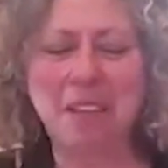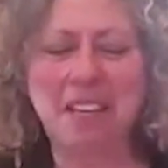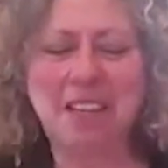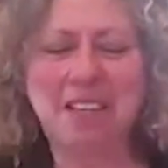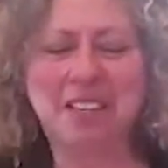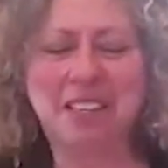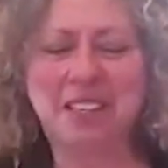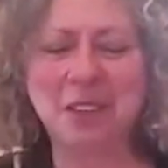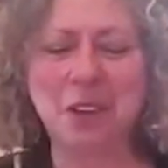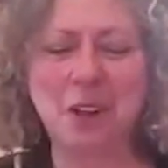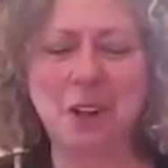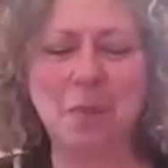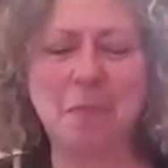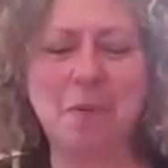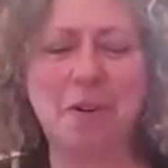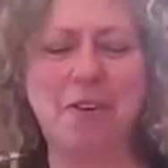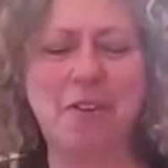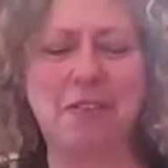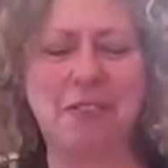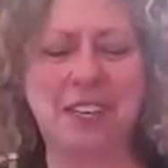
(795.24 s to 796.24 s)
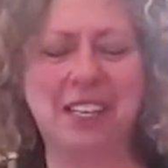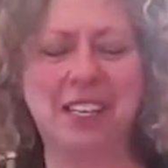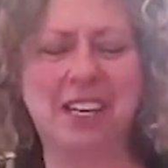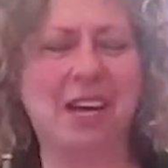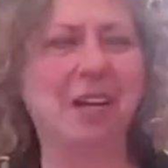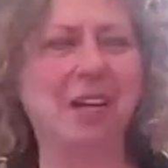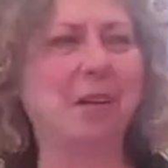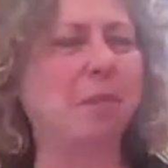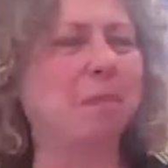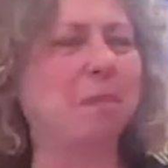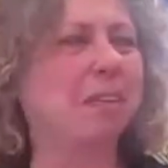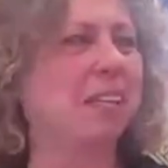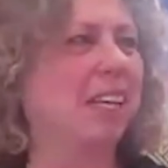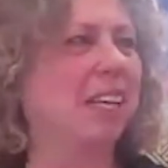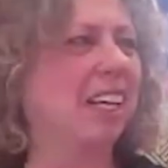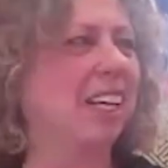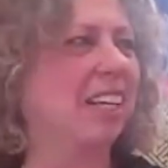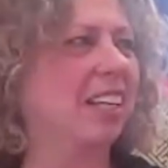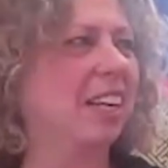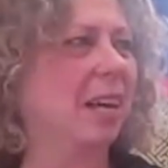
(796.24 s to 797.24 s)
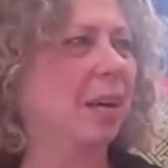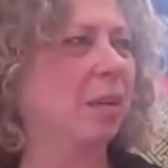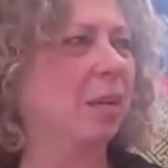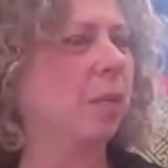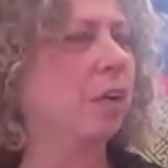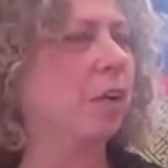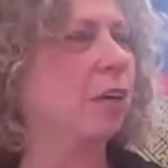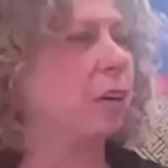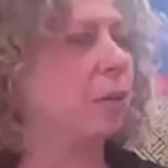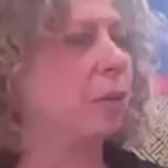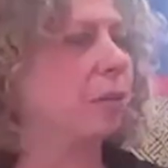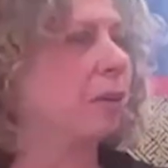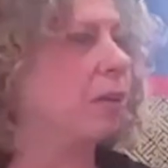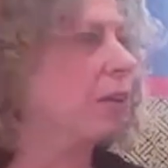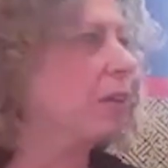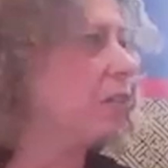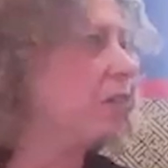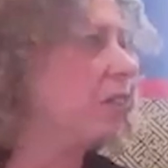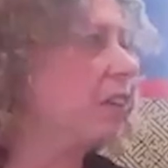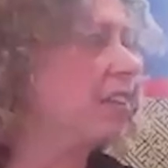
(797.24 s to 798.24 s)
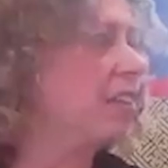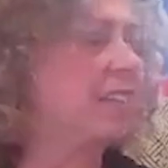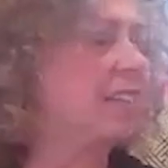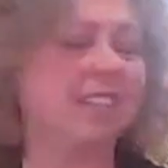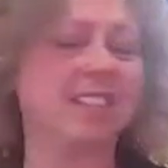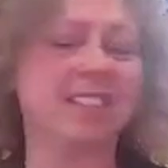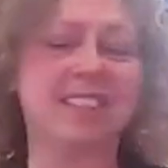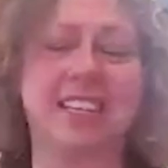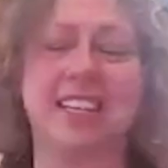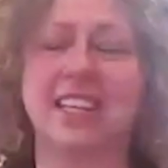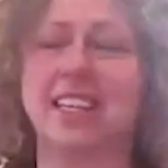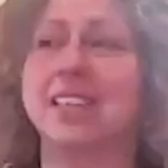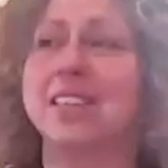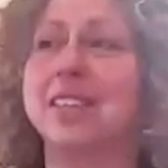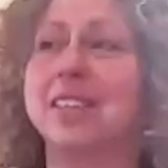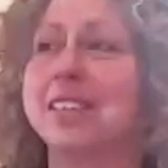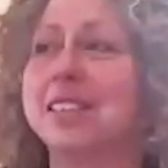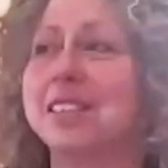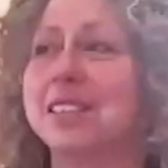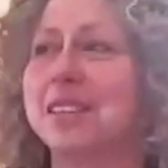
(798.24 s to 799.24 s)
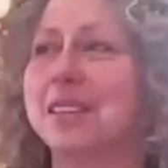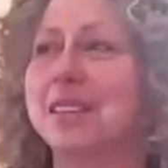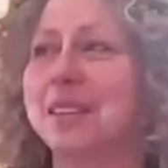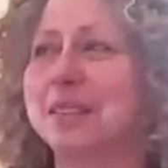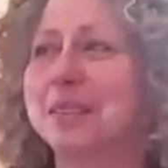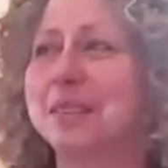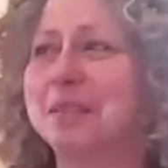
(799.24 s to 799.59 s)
is all perfect and complete and workable just as it is.